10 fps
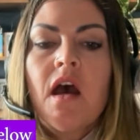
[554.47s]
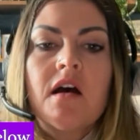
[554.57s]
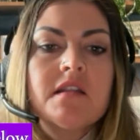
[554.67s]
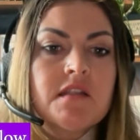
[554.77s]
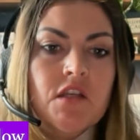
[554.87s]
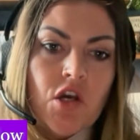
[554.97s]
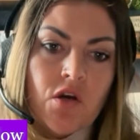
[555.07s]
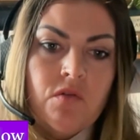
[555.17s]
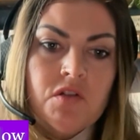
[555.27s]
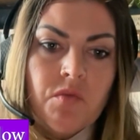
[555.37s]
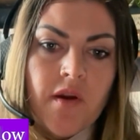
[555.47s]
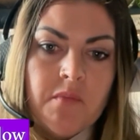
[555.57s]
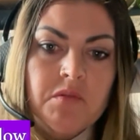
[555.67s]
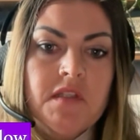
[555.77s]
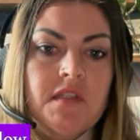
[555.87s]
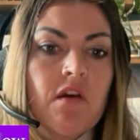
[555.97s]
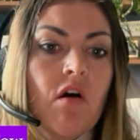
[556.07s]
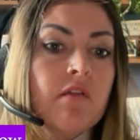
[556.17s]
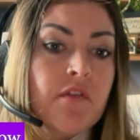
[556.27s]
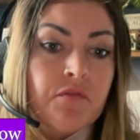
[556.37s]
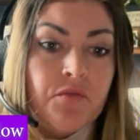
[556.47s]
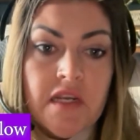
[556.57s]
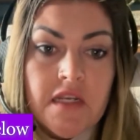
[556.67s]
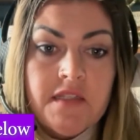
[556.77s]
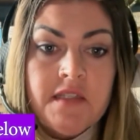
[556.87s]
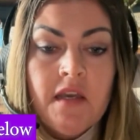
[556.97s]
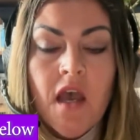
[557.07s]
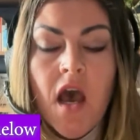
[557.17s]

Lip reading: Us as a coach, we're able to see all of the reads.